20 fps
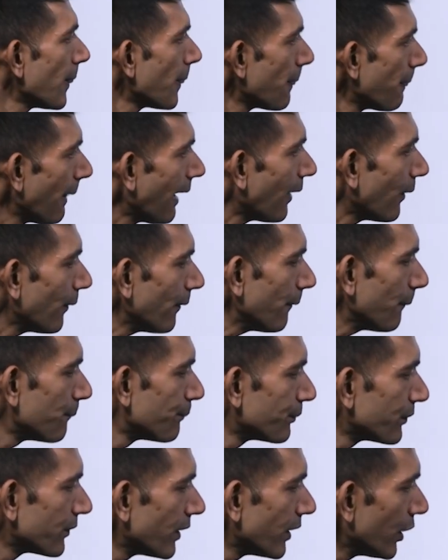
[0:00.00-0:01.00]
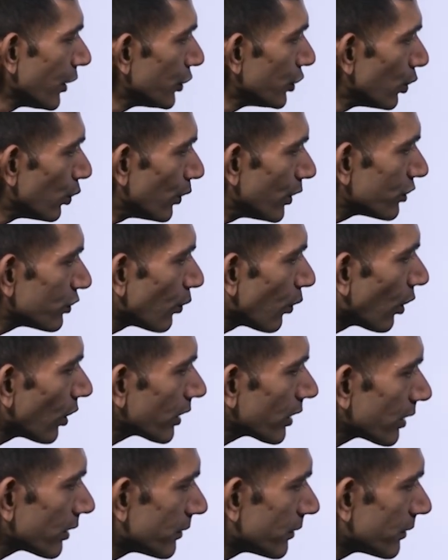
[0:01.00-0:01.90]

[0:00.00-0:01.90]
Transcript: Now, u is what?